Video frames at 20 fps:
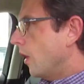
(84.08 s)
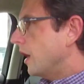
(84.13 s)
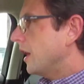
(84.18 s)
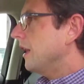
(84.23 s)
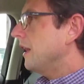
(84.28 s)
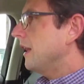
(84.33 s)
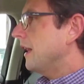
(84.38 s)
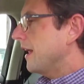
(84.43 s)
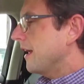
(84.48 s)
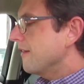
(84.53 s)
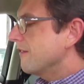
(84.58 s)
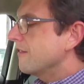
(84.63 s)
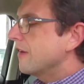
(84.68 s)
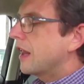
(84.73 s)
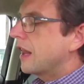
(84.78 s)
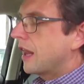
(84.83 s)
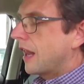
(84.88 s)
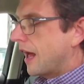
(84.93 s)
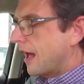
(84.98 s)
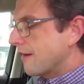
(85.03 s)
I wanna live
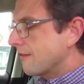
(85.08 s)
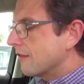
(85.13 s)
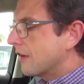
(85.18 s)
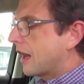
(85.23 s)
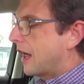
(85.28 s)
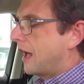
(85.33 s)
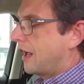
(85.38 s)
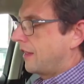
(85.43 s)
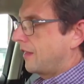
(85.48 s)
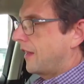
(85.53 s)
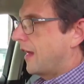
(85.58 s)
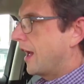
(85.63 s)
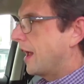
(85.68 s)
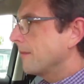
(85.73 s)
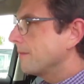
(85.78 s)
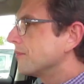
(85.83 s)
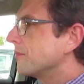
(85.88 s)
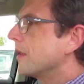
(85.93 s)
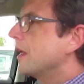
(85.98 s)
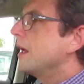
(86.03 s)
a life like
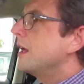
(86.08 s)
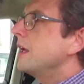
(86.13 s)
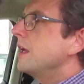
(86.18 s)
that,